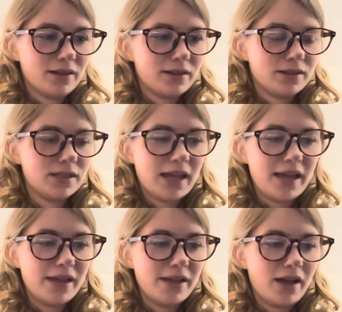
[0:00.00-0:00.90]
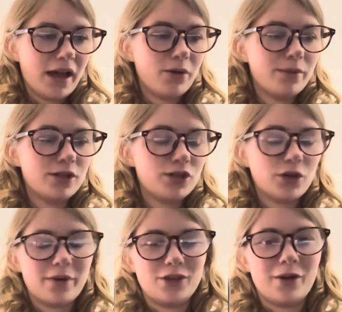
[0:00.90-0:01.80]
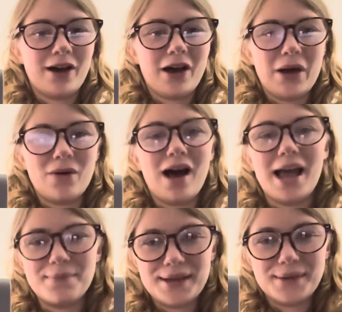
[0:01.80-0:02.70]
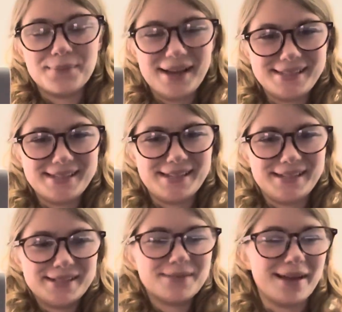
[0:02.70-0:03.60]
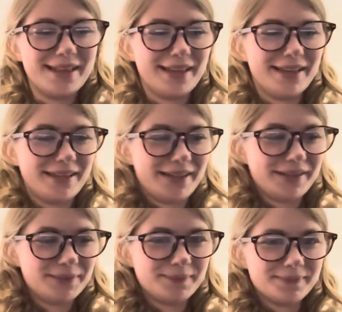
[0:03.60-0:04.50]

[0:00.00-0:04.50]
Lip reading: Today, I will be showing you how I make my tea to my liking.